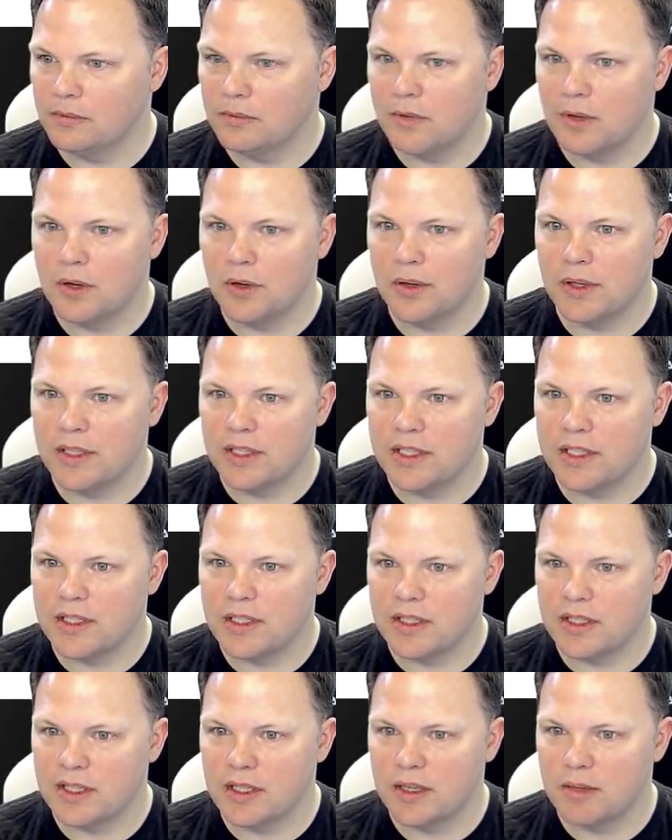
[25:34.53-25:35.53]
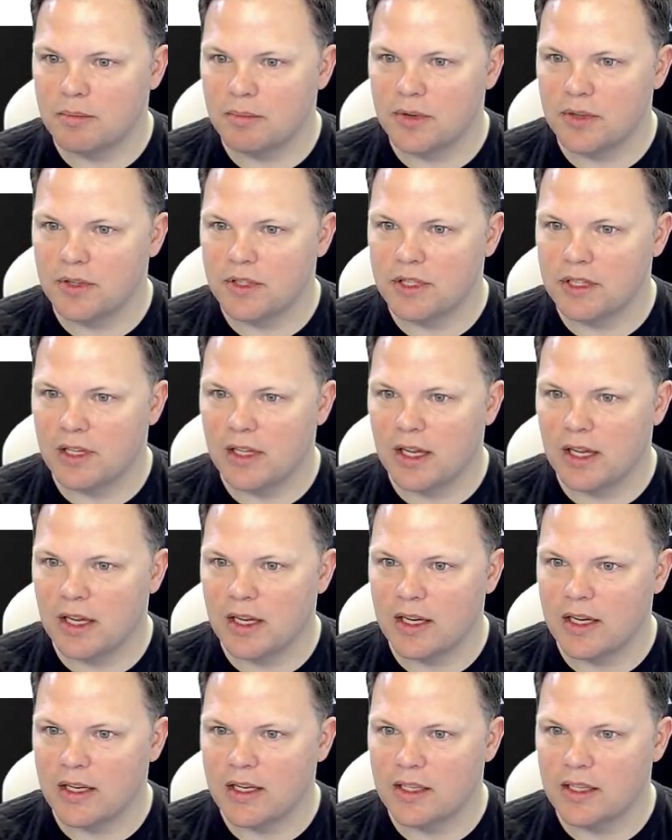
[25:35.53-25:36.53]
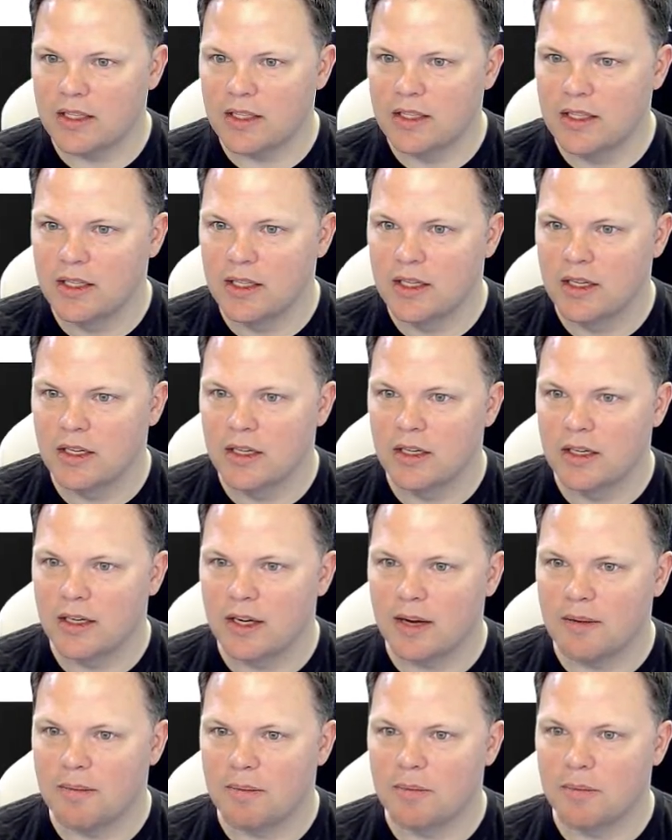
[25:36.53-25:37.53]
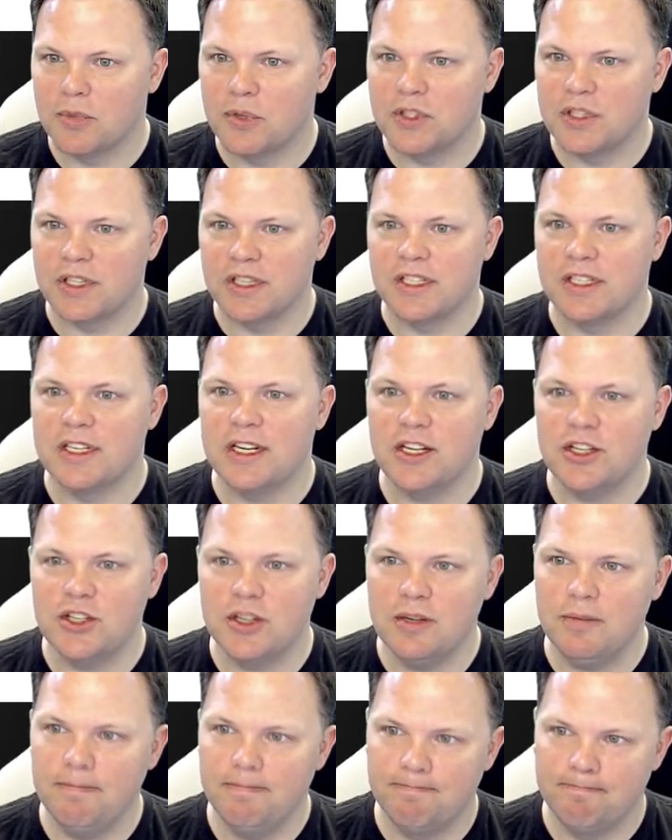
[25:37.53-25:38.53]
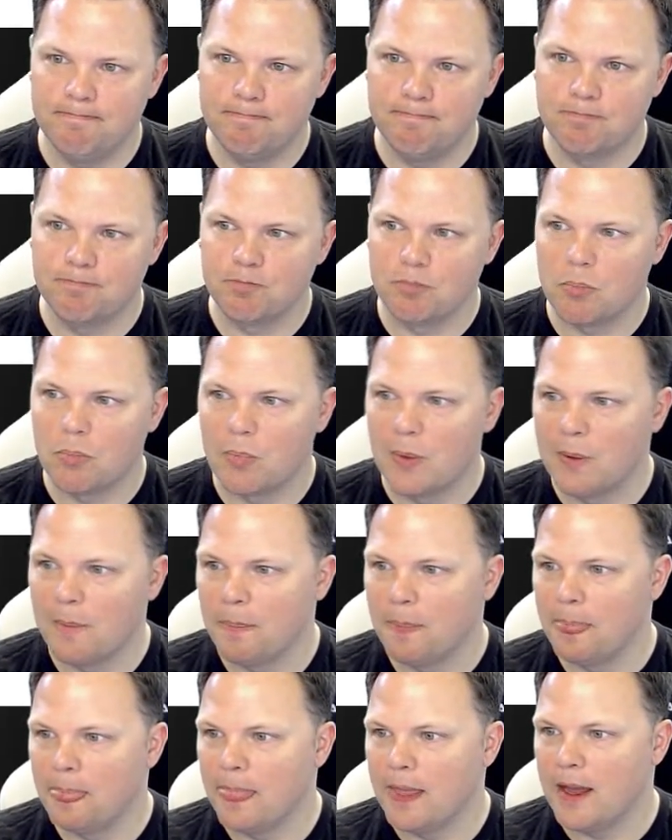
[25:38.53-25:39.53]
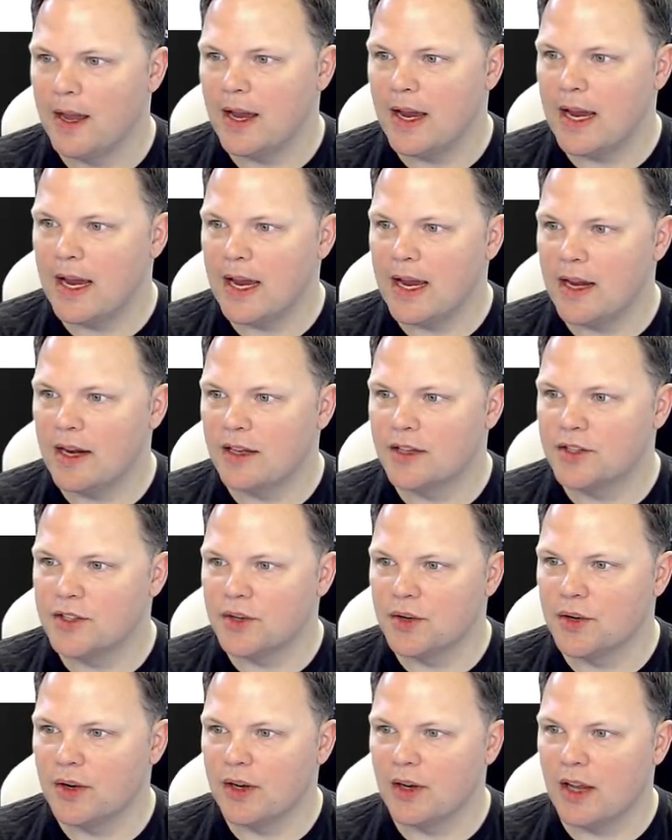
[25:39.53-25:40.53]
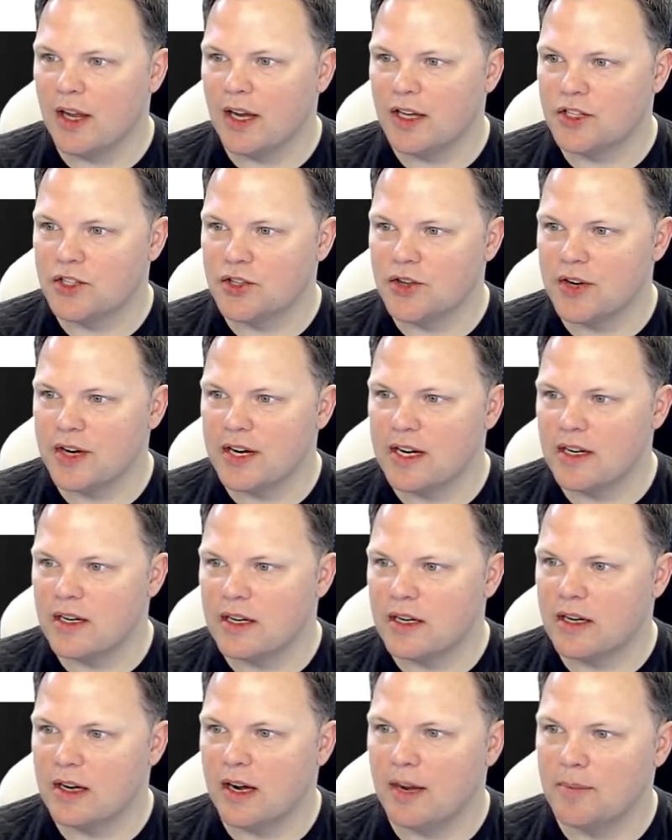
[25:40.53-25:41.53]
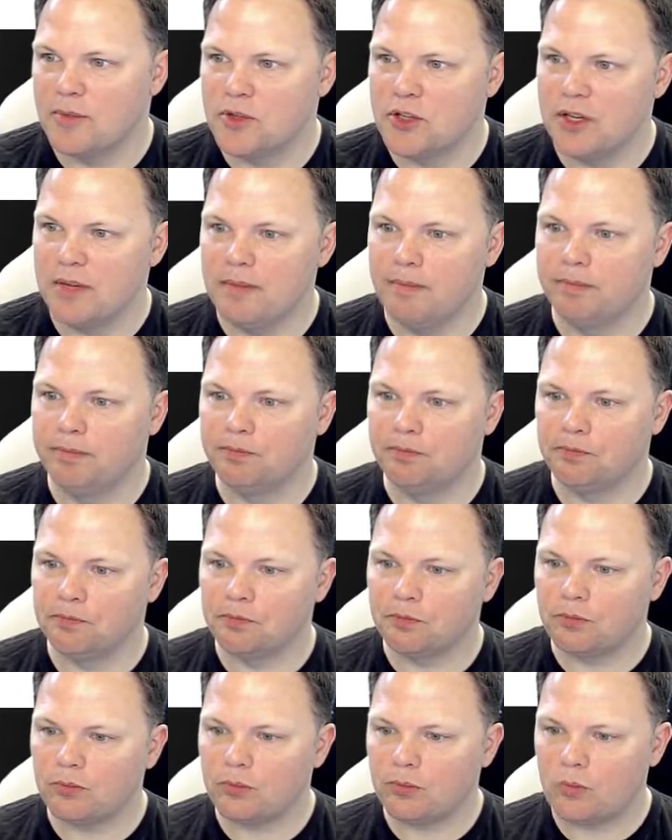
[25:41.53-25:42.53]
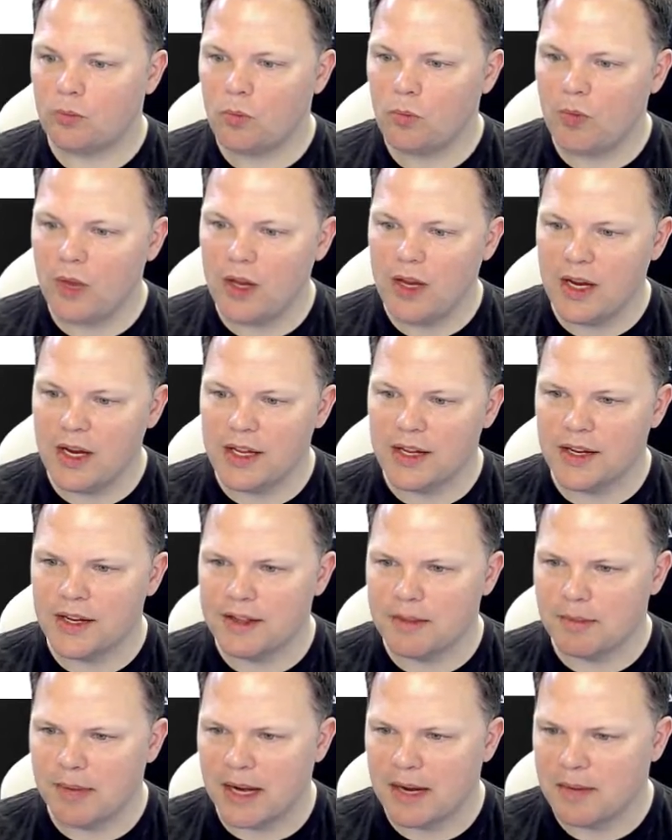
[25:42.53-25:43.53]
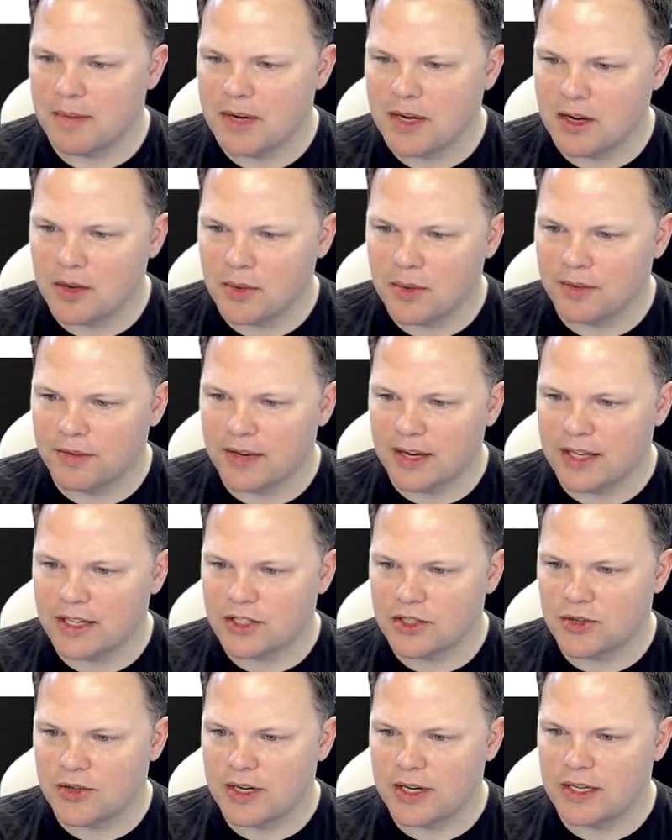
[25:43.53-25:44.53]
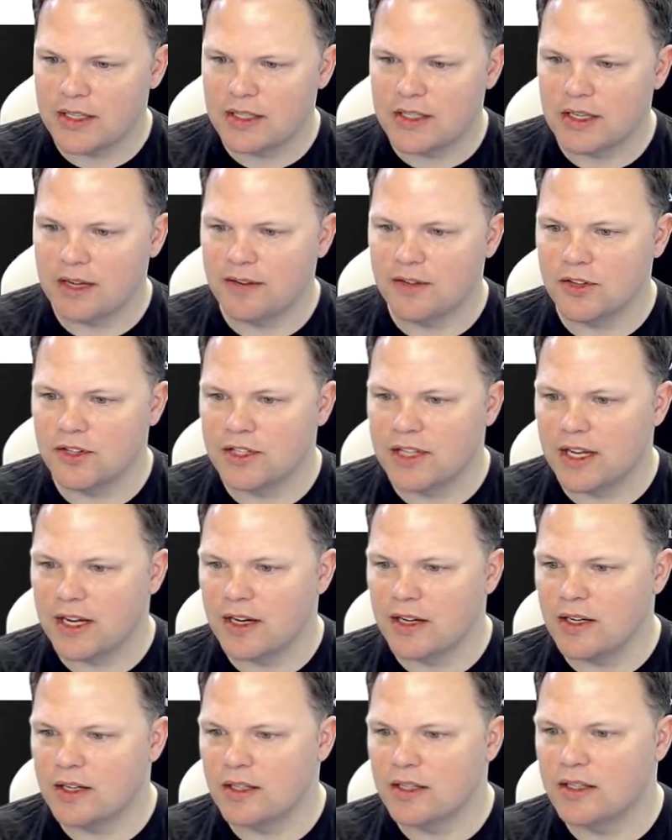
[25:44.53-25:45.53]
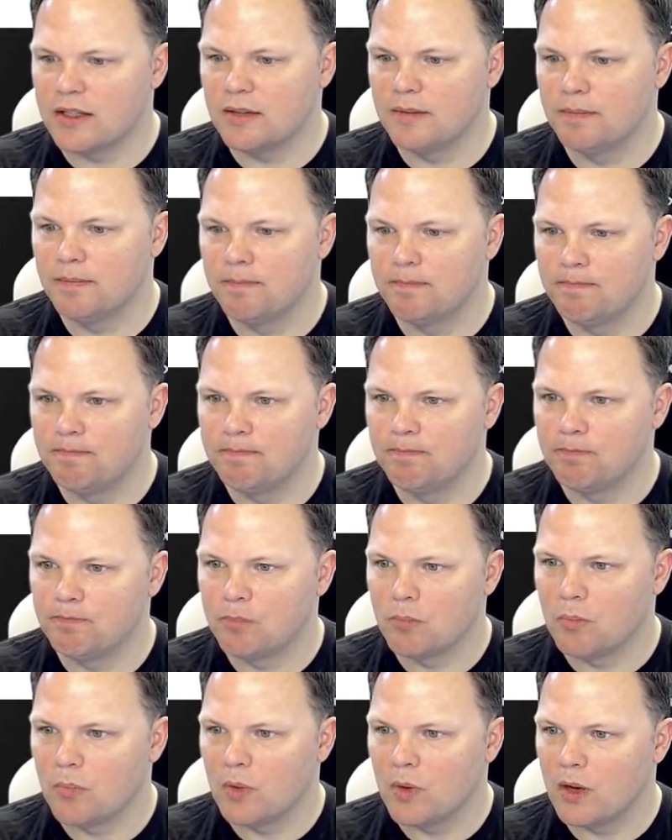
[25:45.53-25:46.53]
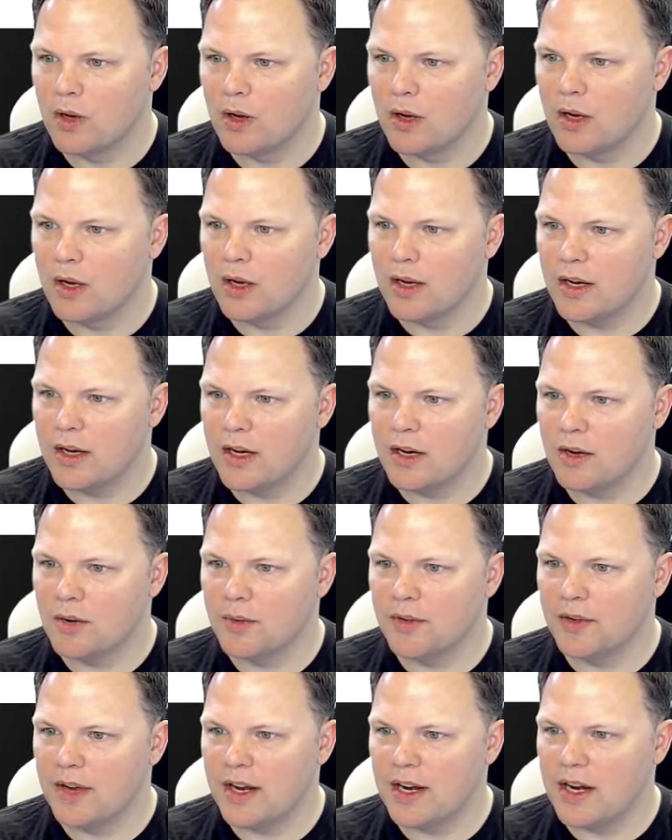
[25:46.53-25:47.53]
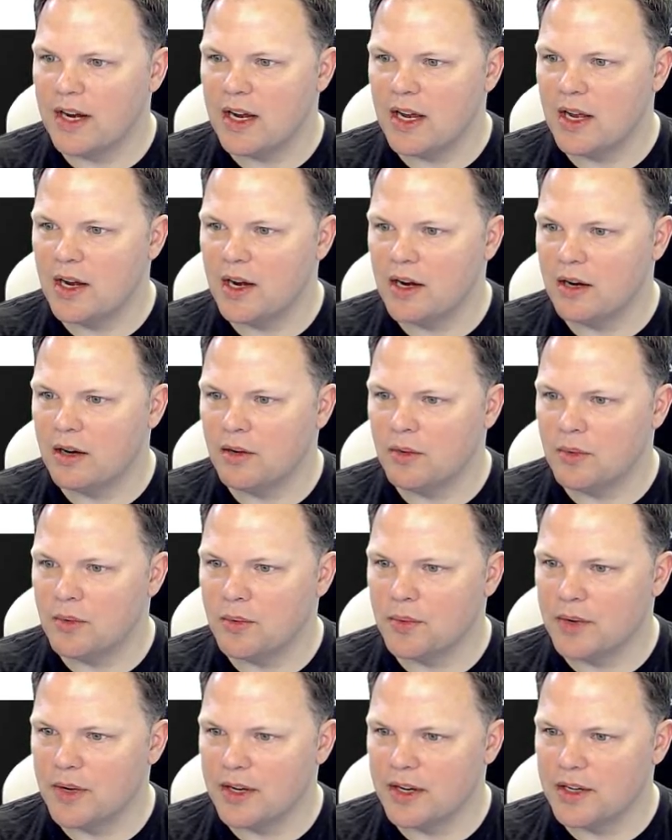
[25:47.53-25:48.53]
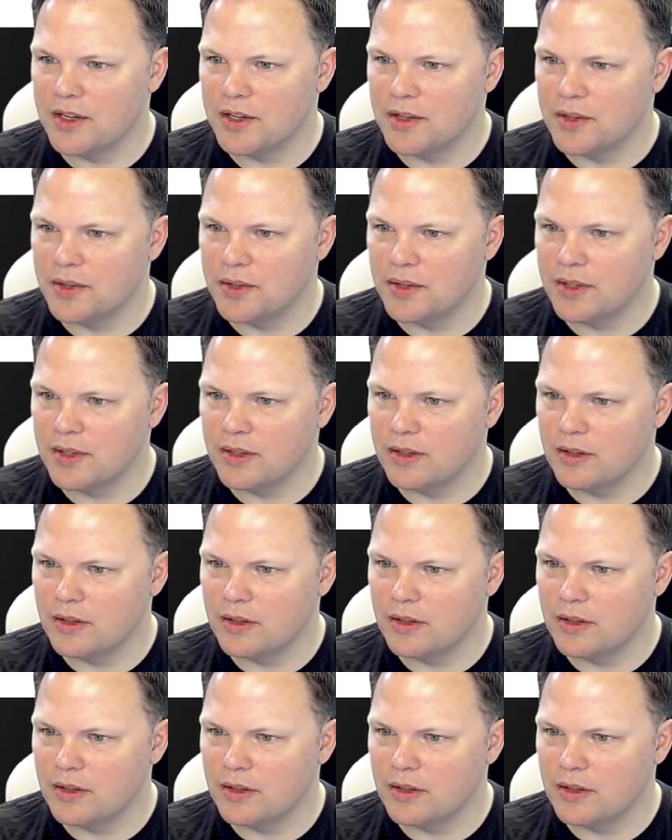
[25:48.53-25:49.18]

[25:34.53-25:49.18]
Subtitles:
let's see, personalize. Yep, personalization. And let's go to our lock screen option. And then at the bottom here, we've got screensaver settings. Here we've got none. We want to,